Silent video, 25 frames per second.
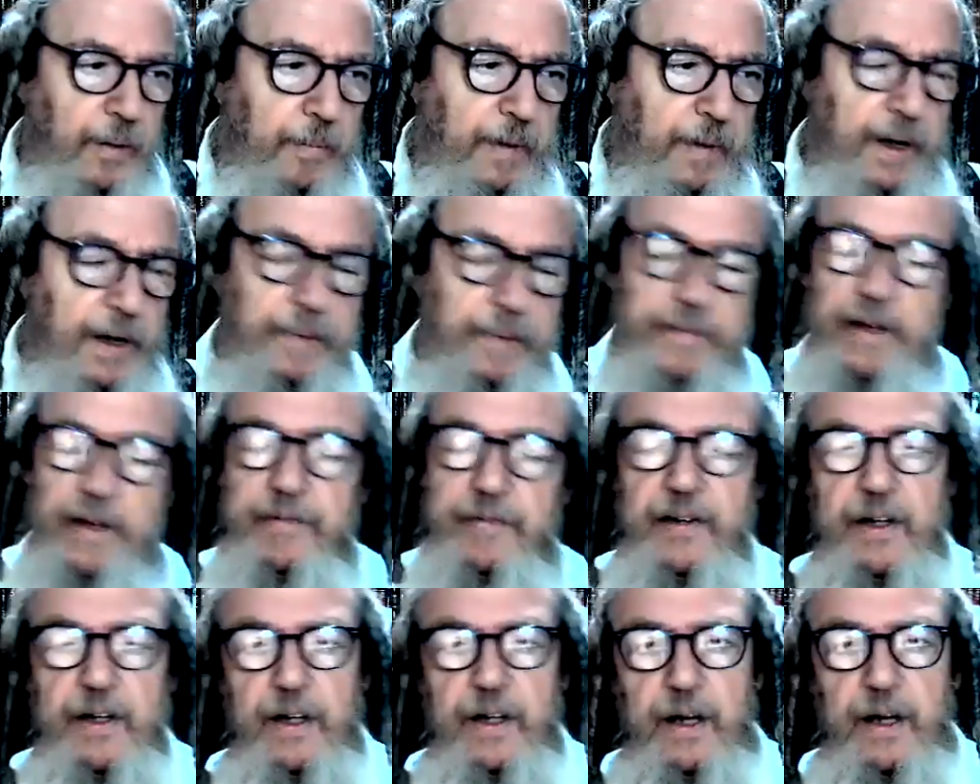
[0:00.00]
but I'm
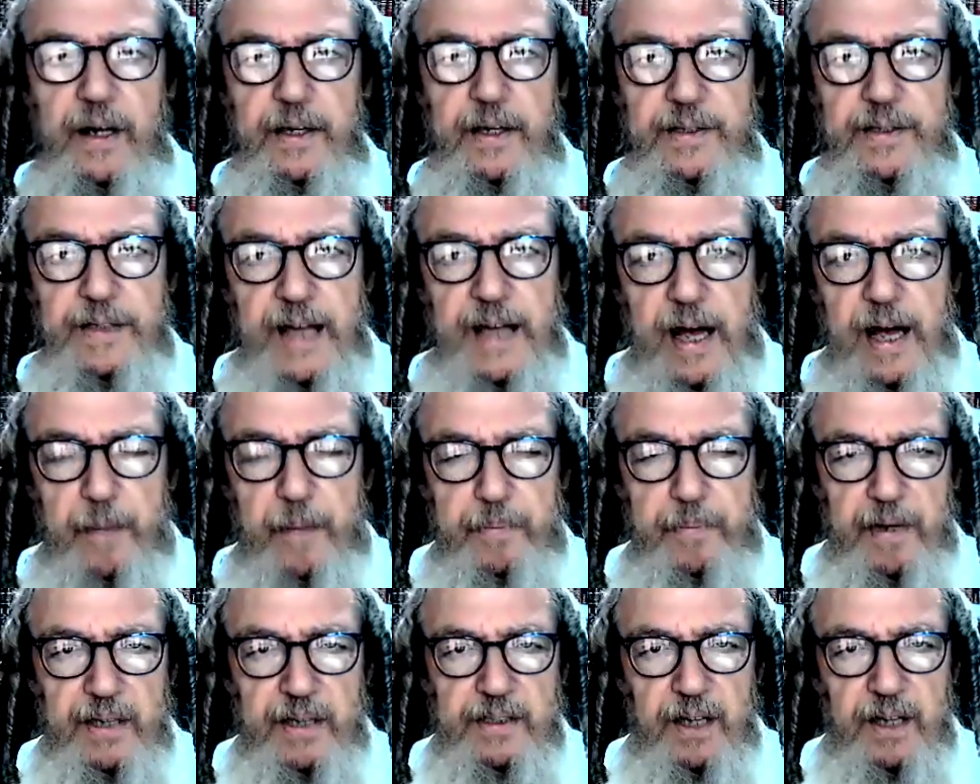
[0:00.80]
definitely not as
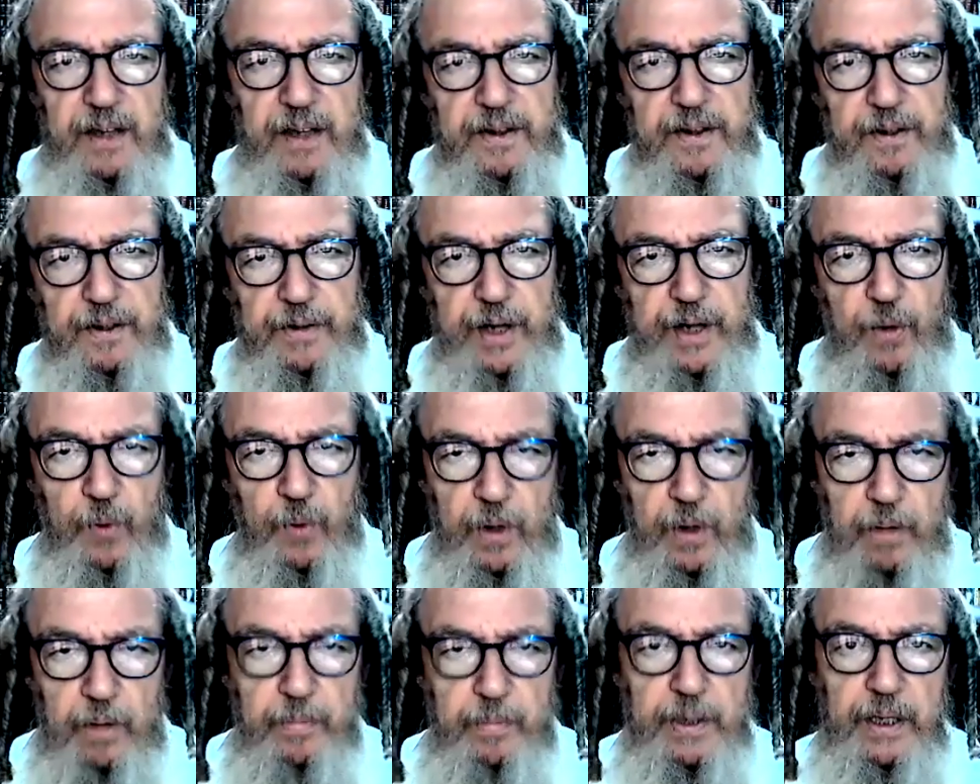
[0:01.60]
happy as I thought I
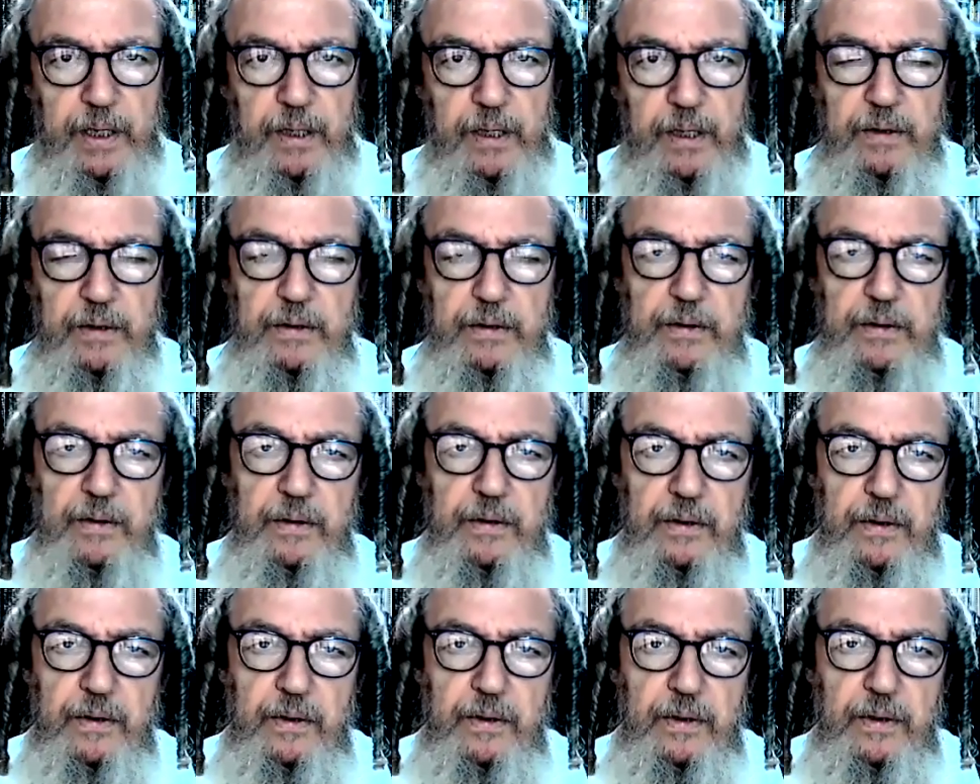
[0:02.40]
will be
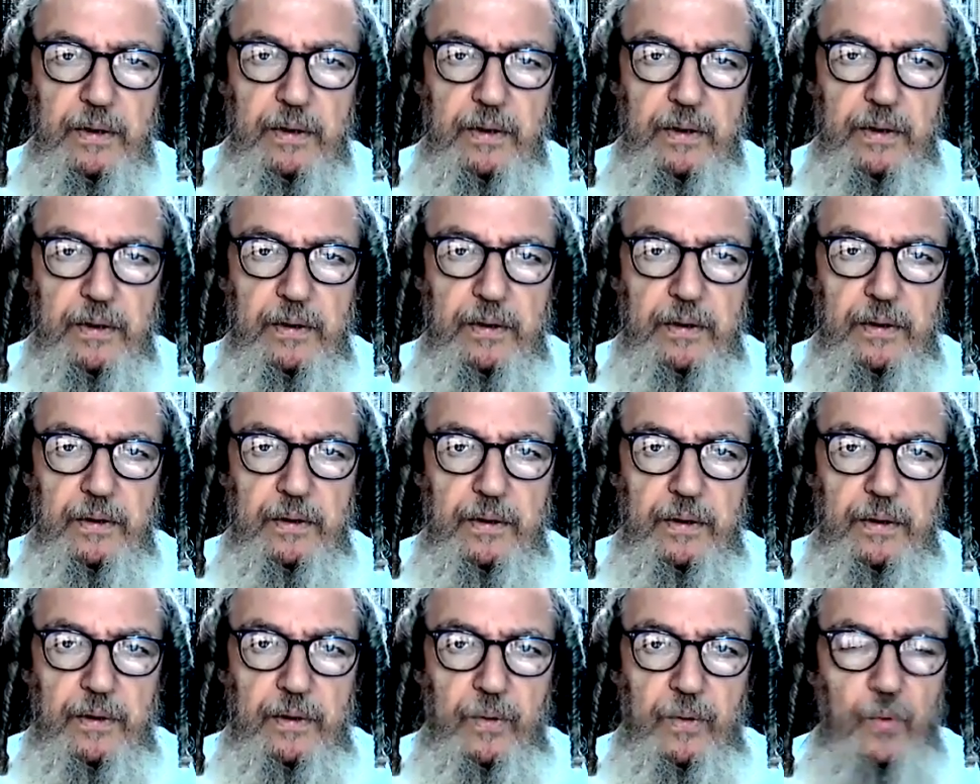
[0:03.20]

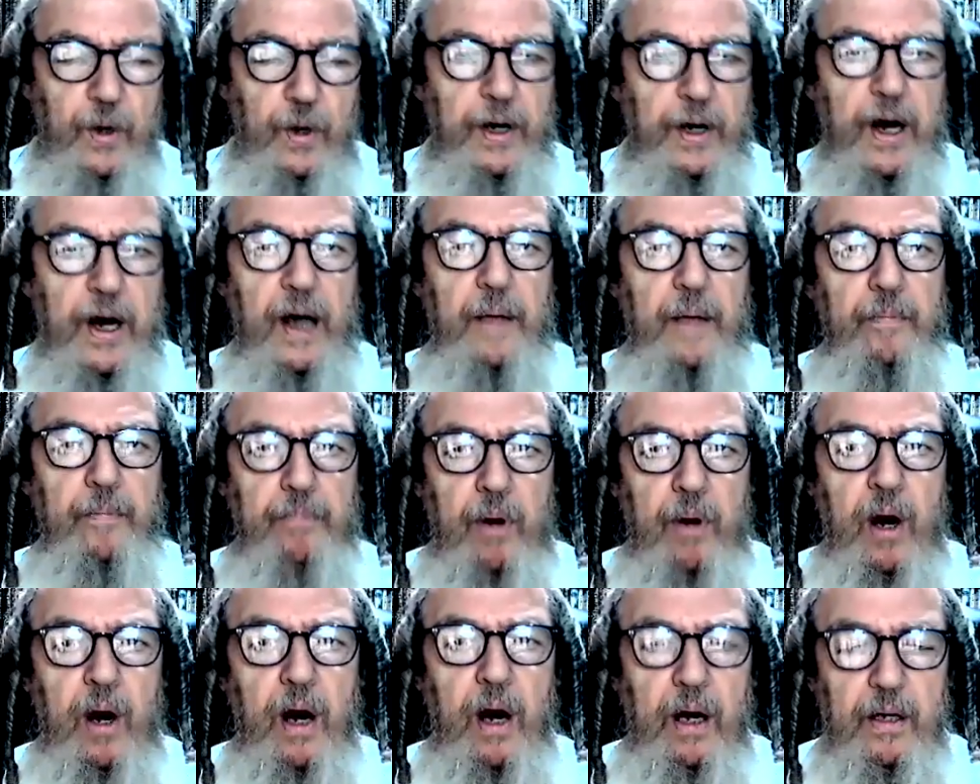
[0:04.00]
when I
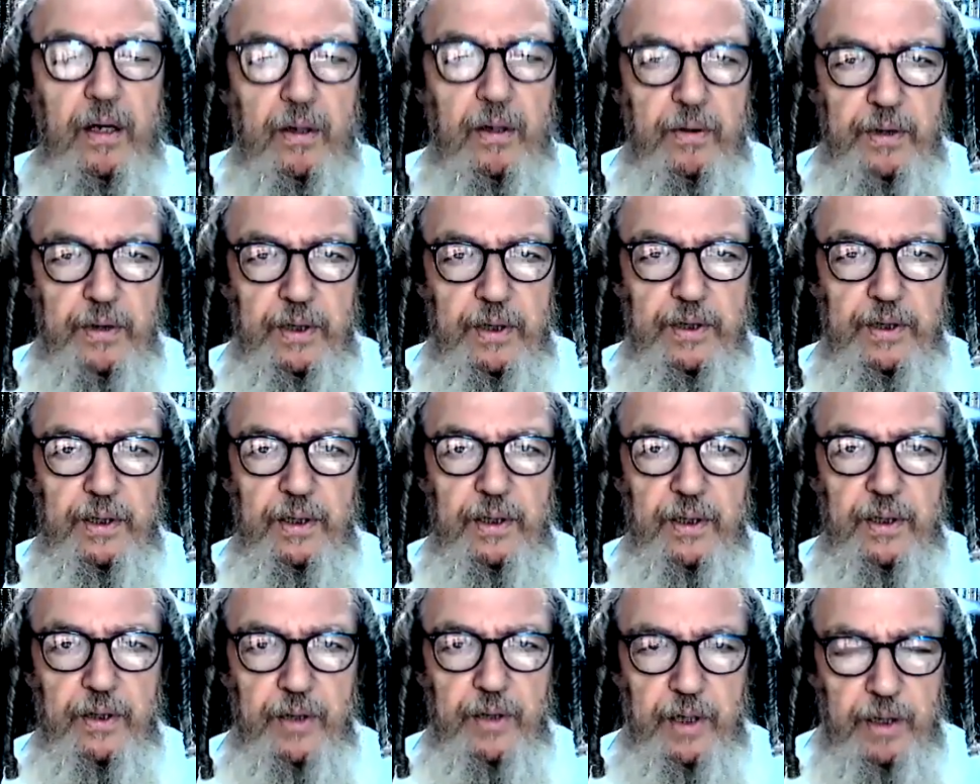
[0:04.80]
embarked on this
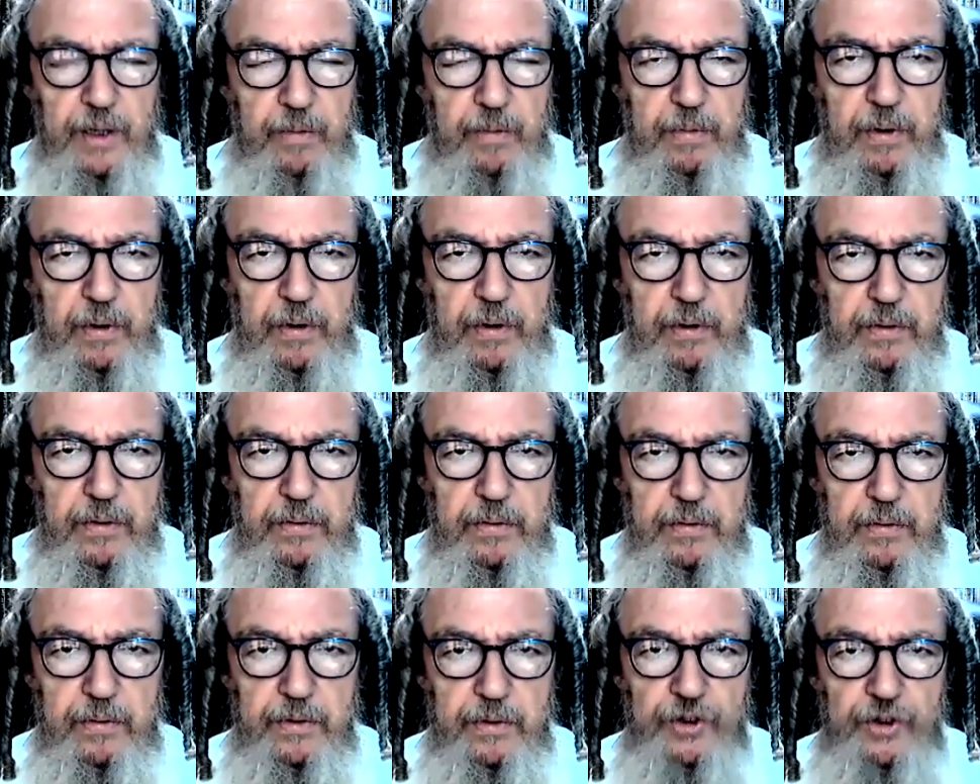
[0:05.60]
incredible
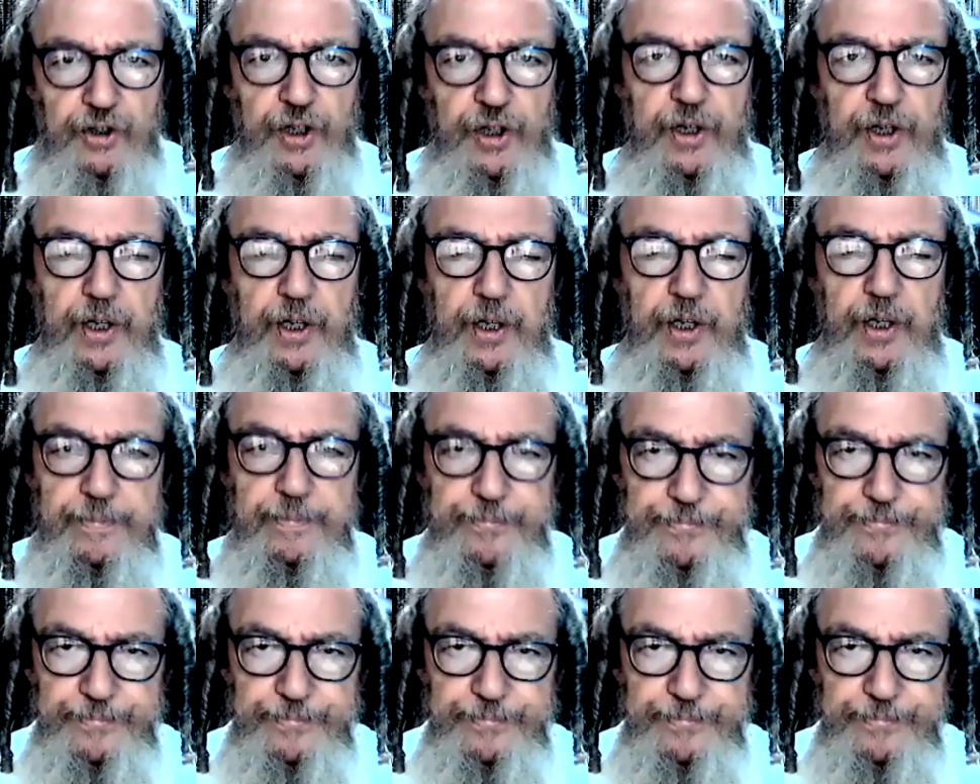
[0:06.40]
journey.